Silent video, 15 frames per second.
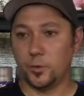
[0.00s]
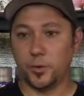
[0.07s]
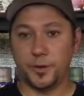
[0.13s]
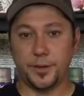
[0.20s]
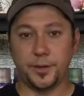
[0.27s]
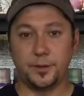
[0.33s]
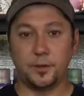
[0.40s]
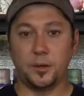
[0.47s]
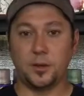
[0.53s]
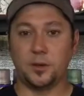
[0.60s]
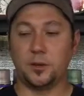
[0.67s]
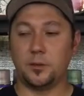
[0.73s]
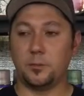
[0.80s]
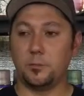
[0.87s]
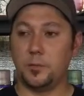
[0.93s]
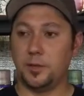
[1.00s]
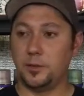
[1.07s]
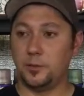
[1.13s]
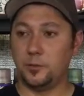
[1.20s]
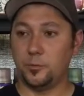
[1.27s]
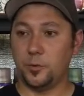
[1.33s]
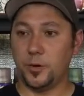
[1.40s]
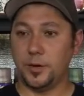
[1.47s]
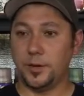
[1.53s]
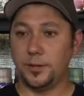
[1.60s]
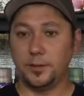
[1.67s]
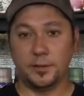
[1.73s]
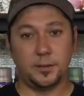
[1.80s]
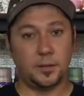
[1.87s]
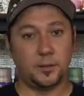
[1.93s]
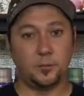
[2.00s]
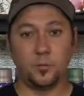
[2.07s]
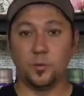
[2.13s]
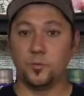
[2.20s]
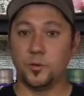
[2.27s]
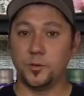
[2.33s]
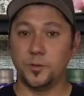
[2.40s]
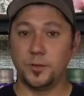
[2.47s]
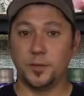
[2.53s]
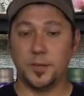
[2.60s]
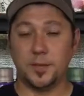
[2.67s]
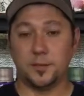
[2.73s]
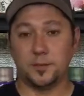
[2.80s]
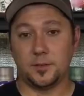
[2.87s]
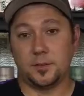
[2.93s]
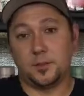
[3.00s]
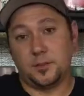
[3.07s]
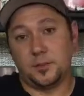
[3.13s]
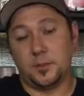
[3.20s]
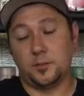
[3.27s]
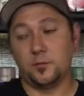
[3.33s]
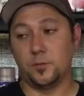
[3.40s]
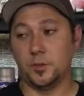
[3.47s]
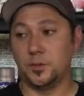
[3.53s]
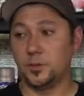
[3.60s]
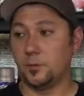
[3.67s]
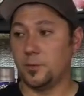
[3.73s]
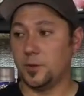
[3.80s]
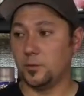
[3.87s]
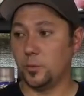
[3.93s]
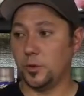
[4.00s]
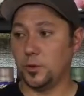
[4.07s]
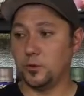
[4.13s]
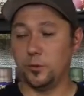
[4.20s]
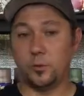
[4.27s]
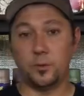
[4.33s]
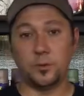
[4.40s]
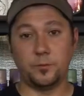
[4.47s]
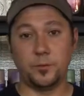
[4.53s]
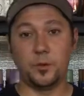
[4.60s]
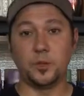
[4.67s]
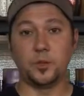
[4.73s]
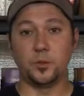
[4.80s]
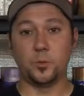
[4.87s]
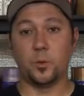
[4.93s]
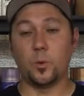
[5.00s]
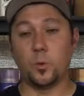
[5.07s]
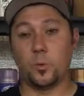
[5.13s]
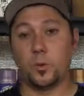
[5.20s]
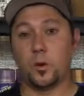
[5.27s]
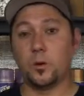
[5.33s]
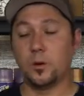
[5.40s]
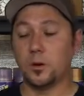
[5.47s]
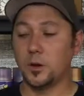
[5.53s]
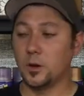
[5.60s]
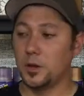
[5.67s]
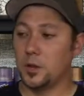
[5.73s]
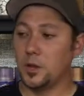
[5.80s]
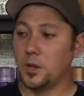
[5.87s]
work it, um, and then spray it, and then move on to the next. That's, that's really the best way to do it if you're gonna do a whole car.